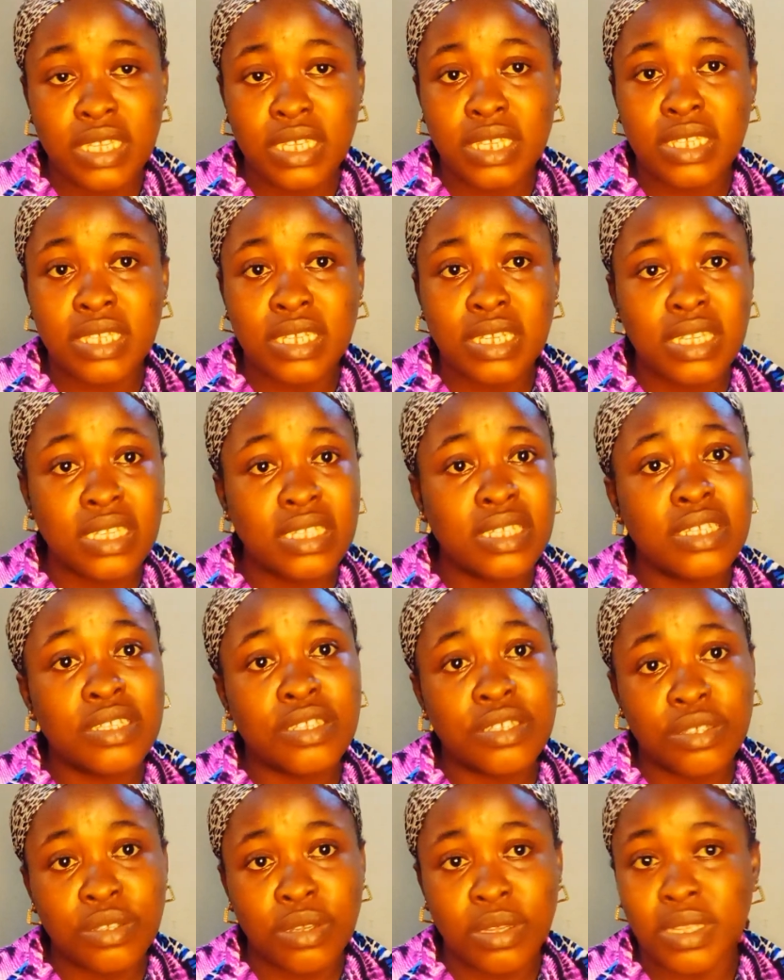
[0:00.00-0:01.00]
is
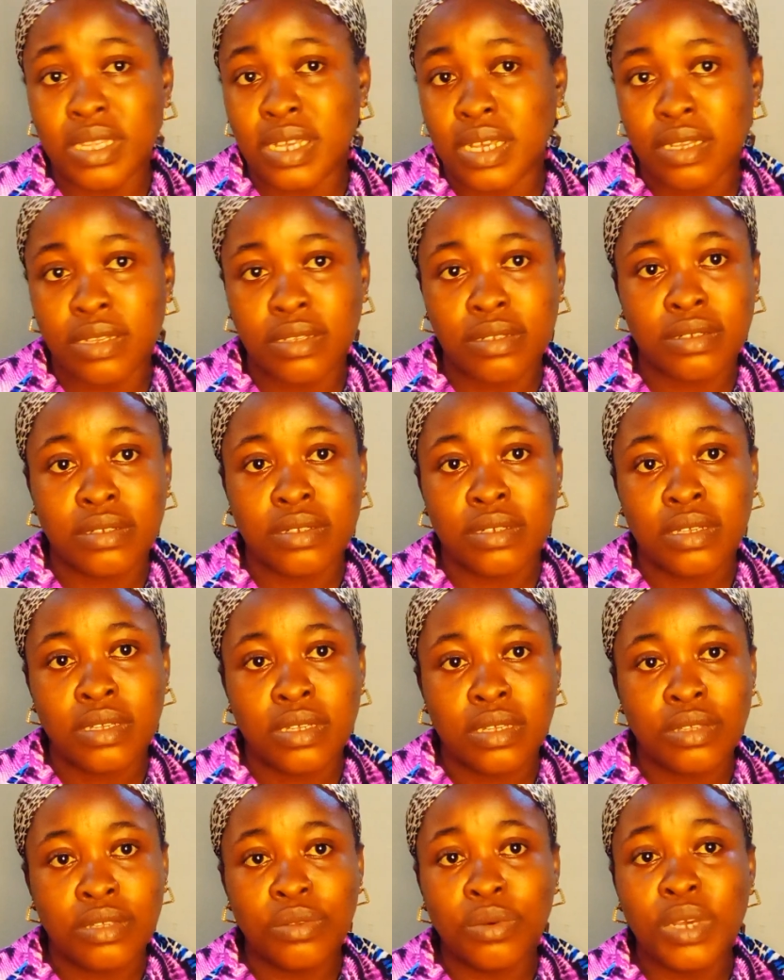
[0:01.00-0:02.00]
kidney disorder.
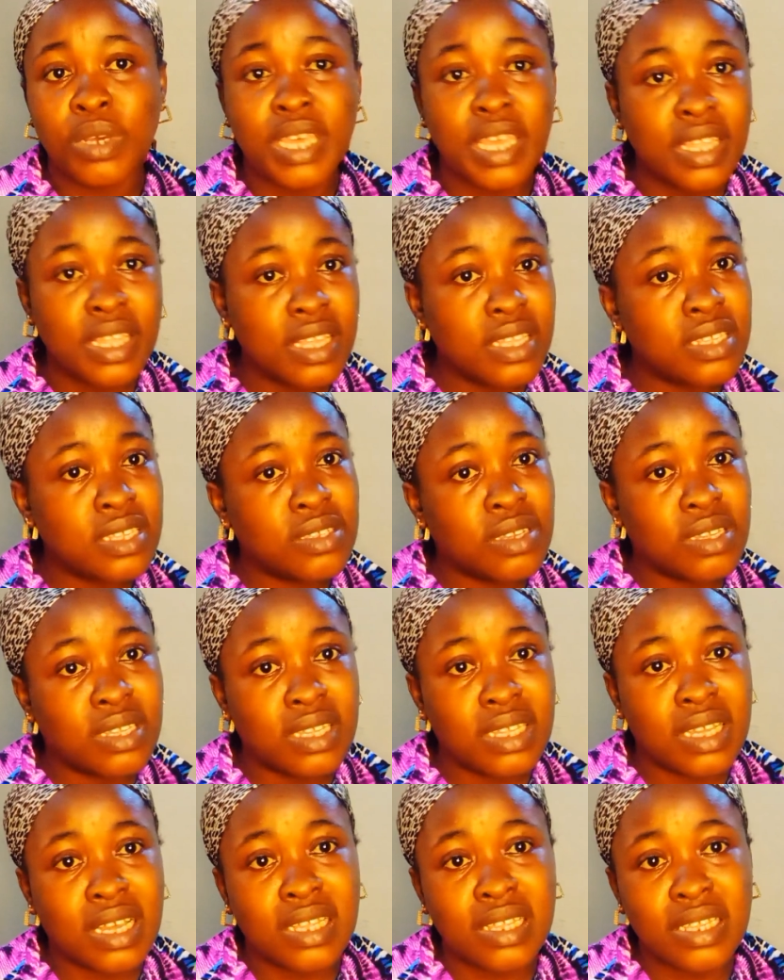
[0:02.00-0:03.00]
You know, kidney
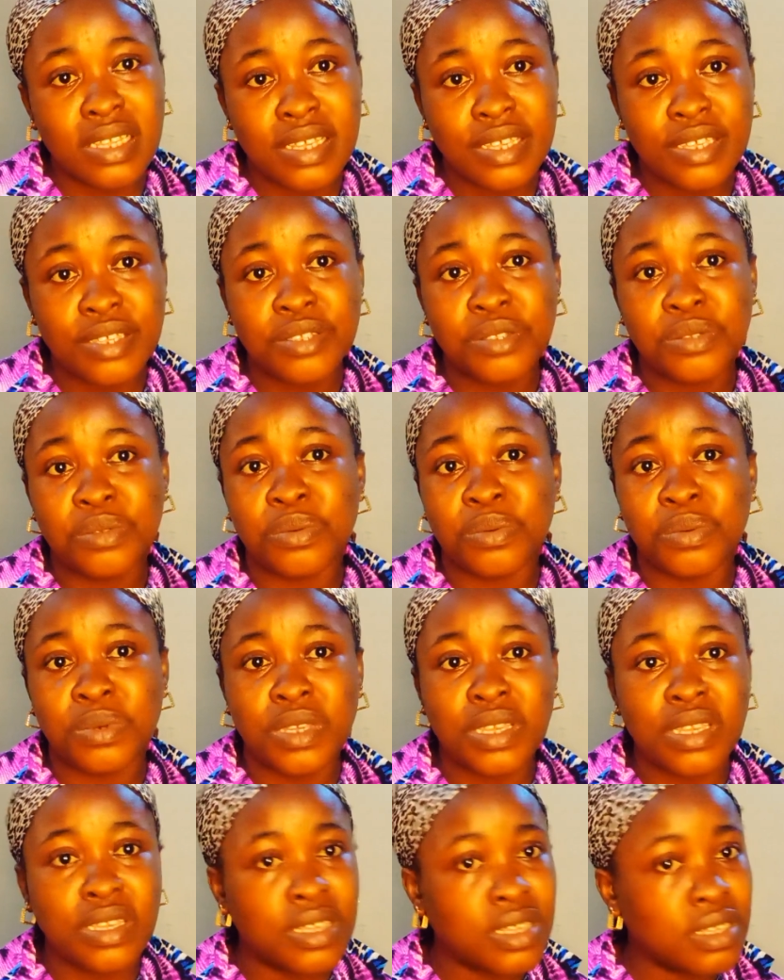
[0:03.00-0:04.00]
disorder that leads
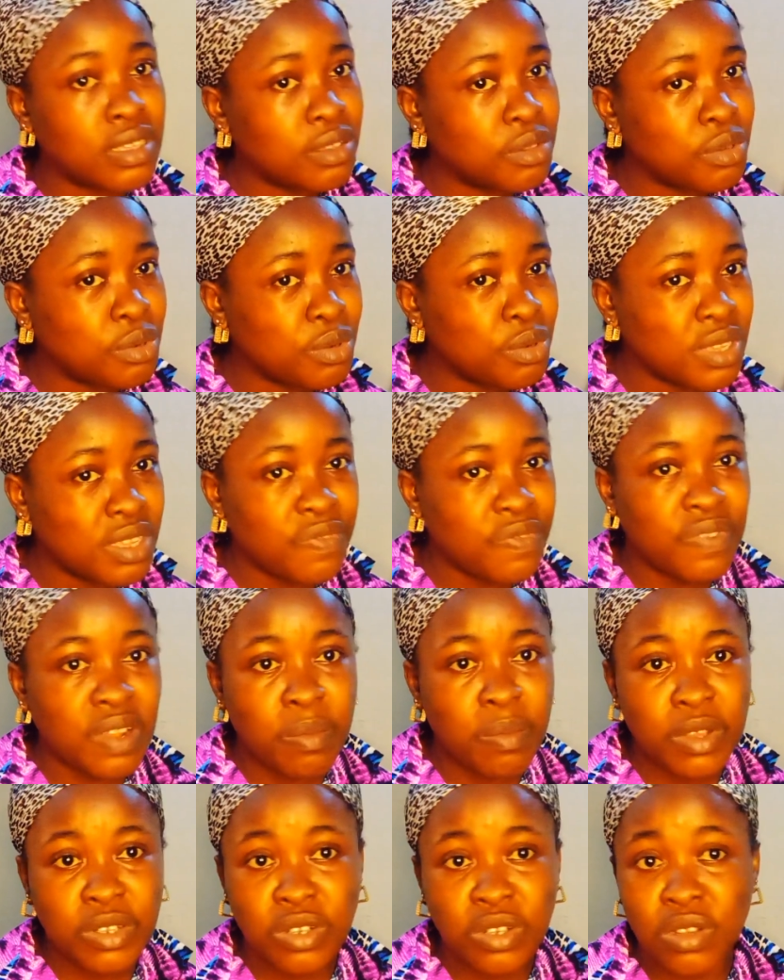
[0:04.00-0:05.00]
to, you know,
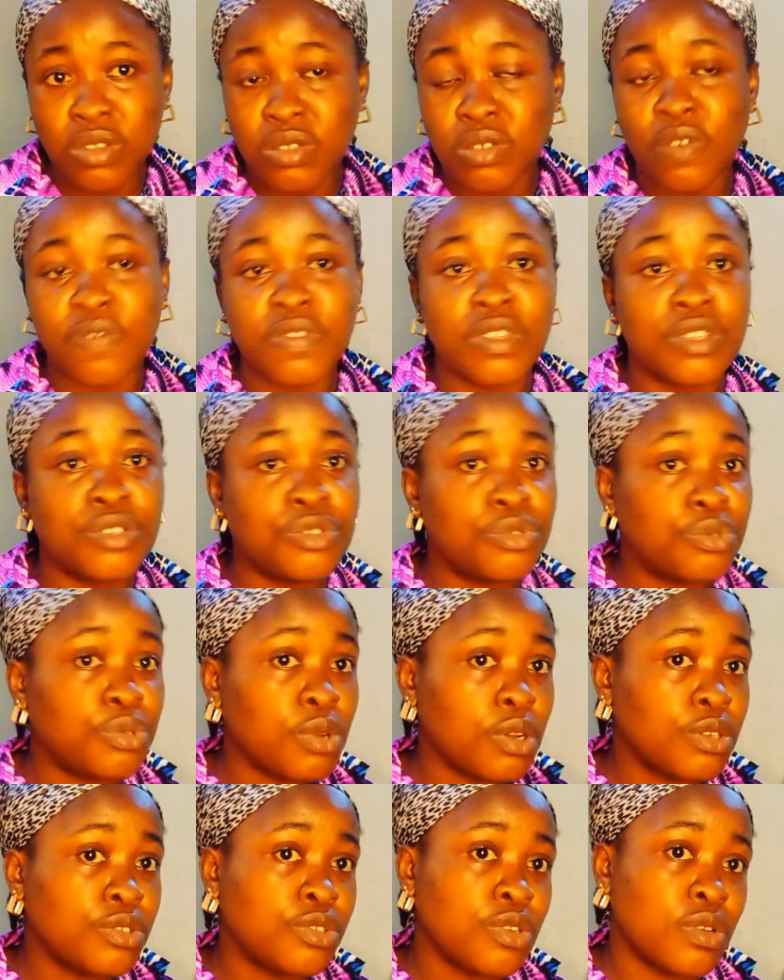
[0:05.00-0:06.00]
inflammations of the
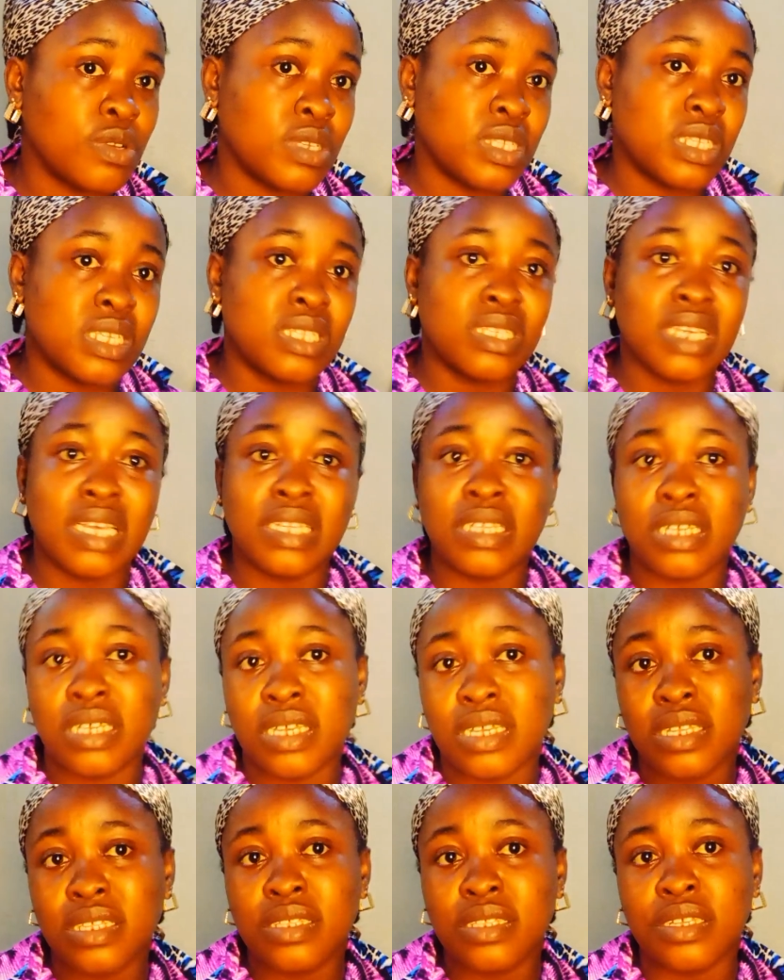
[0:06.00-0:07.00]
structures inside
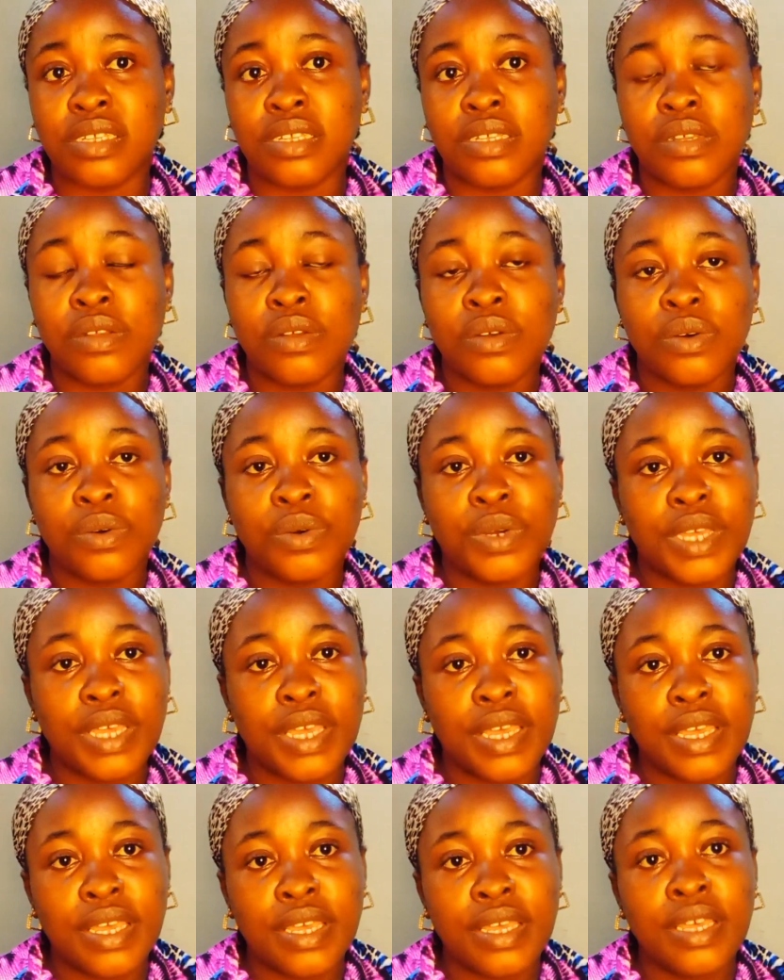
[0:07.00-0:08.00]
the kidney,
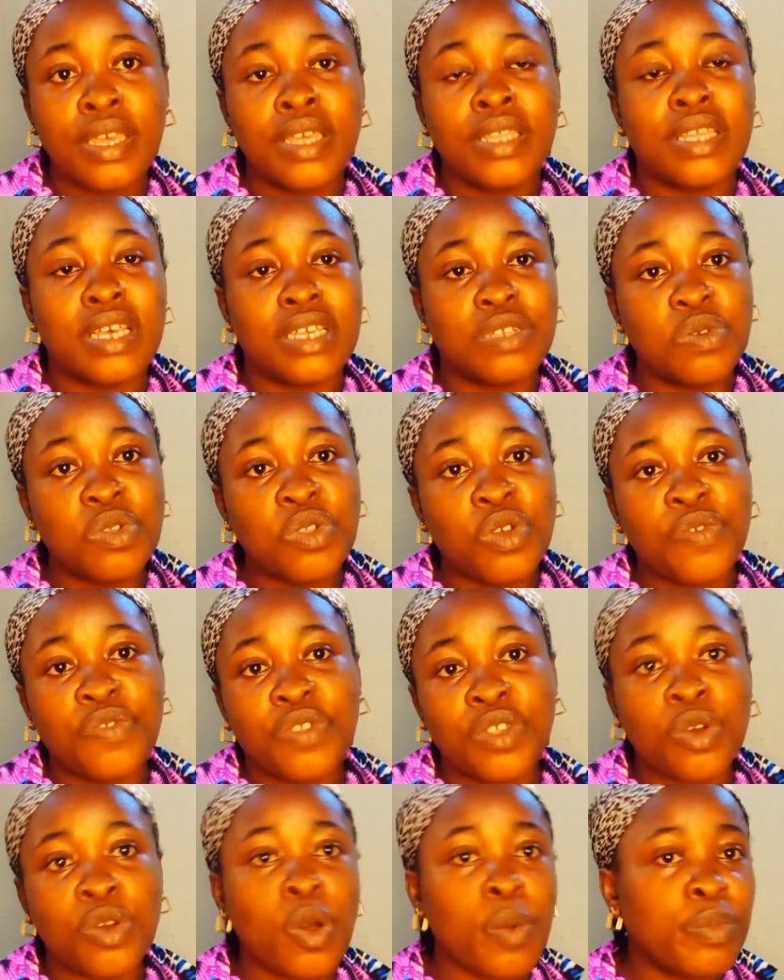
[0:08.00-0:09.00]
okay? That's one
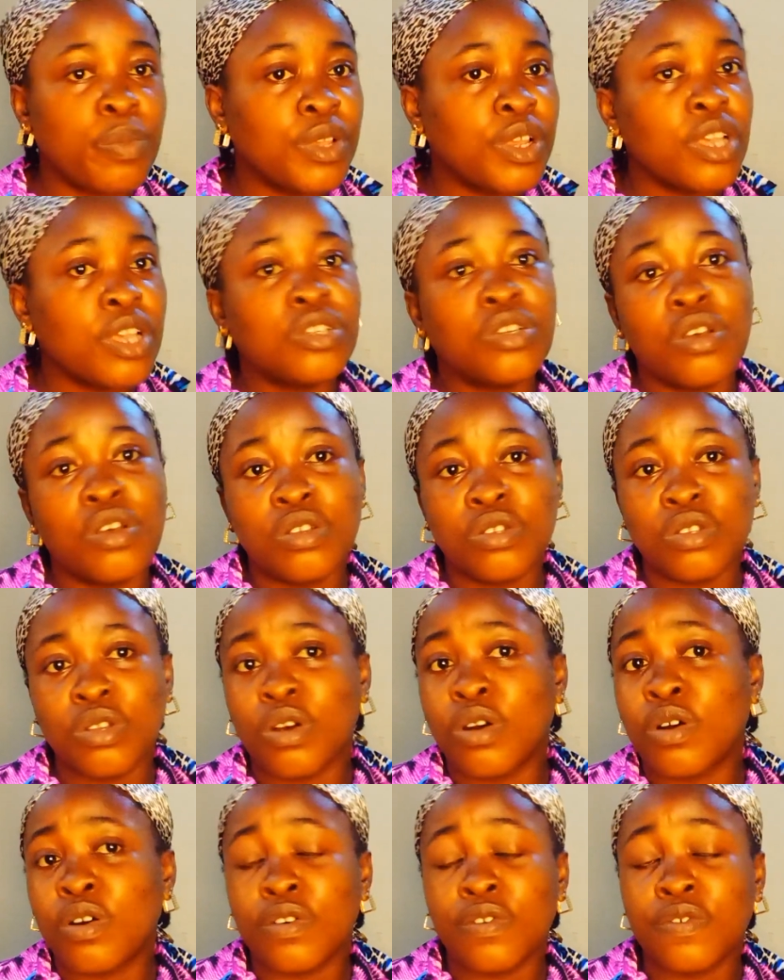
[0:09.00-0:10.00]
of the complications
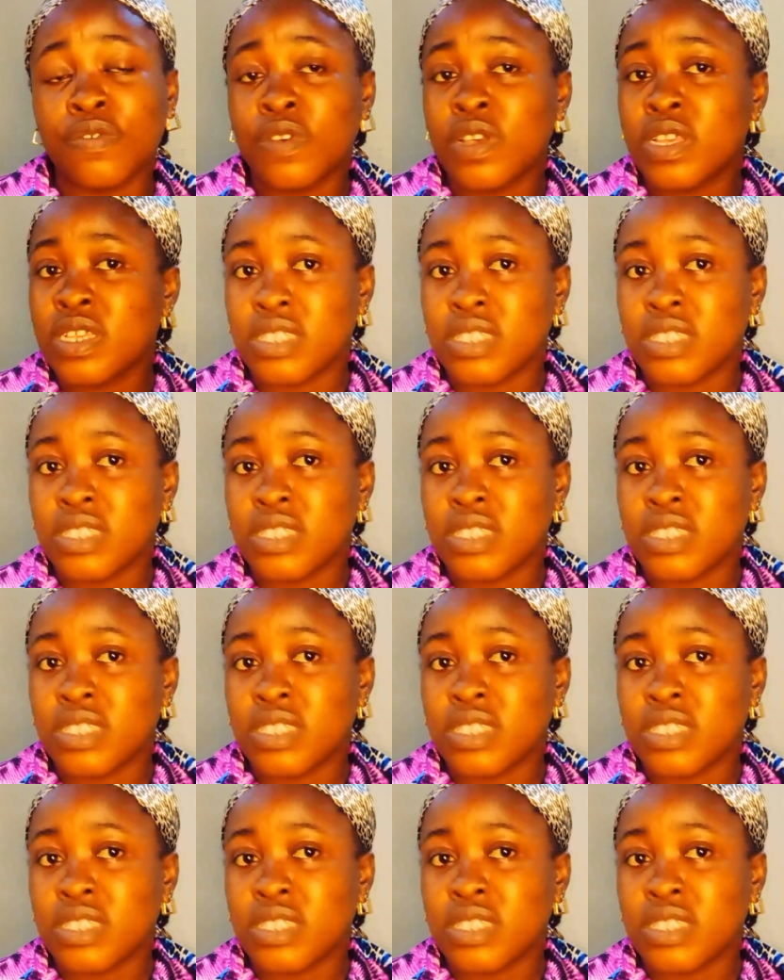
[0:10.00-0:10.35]
of